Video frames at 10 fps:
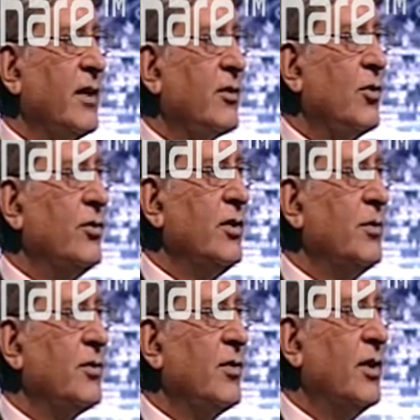Sarkozy
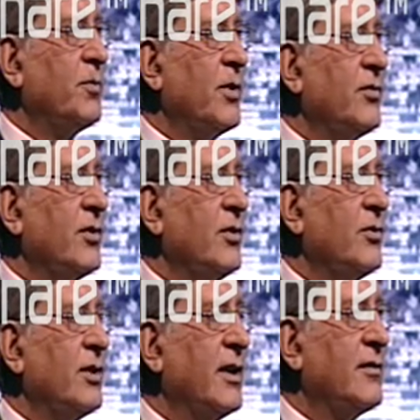was not
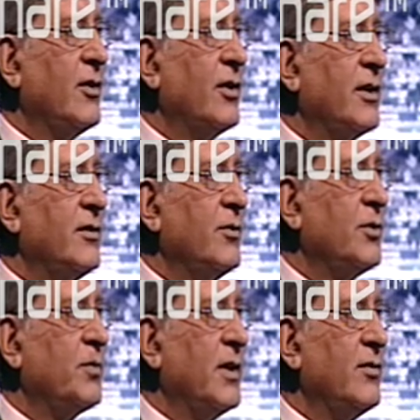prosecuted as long as he
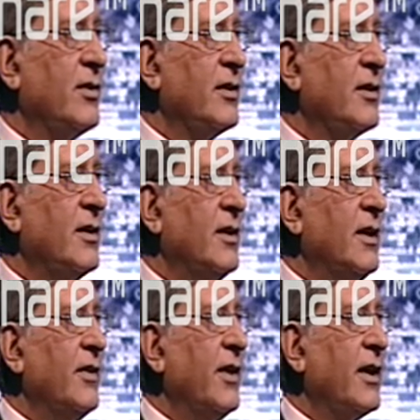was president.
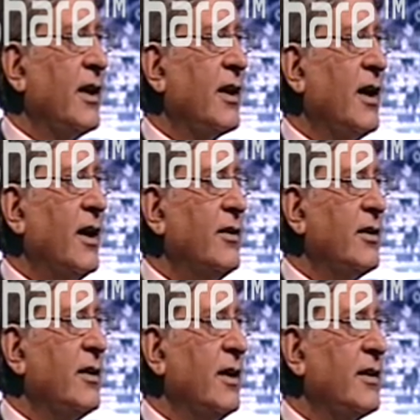There are
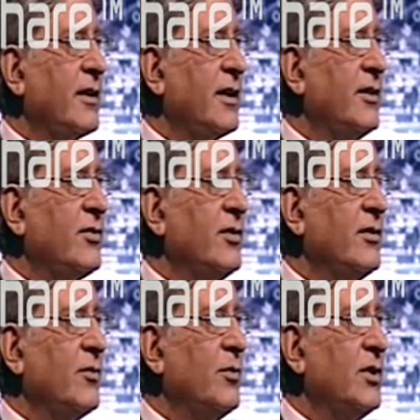100 other cases
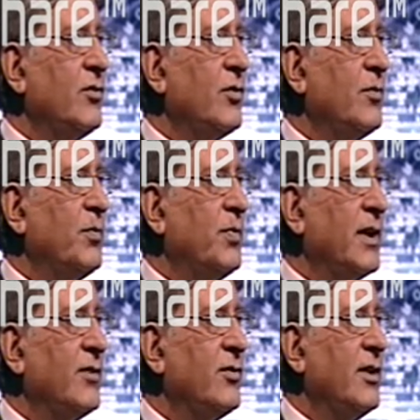in which
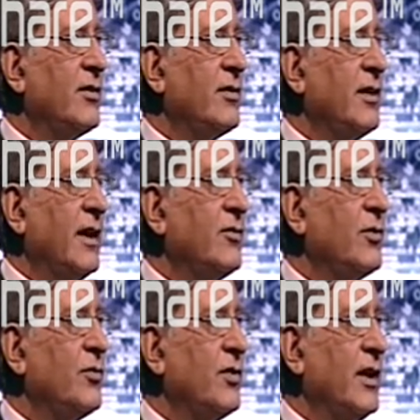presidents and heads
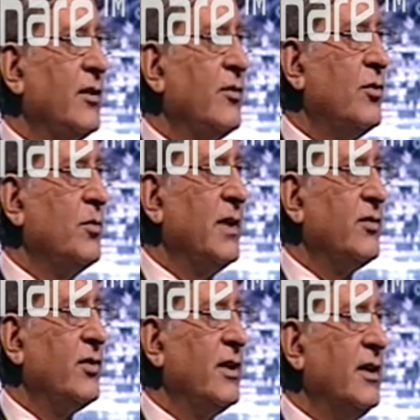of state,
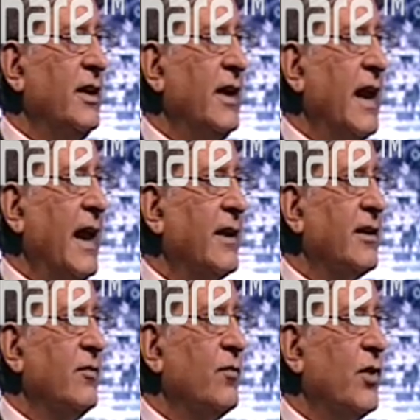domestically and
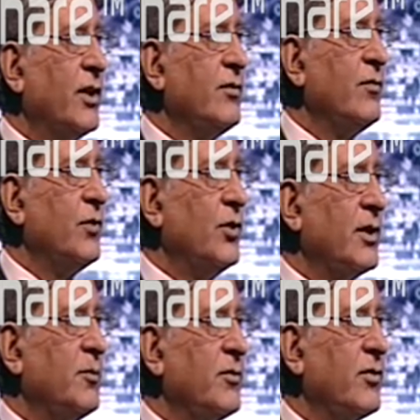in foreign
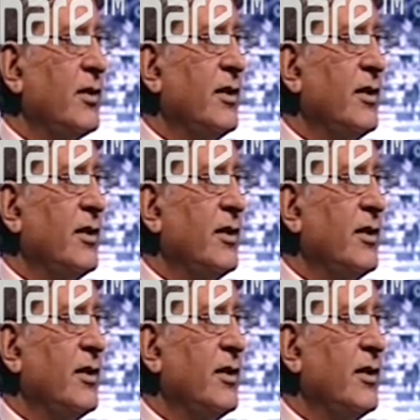forums,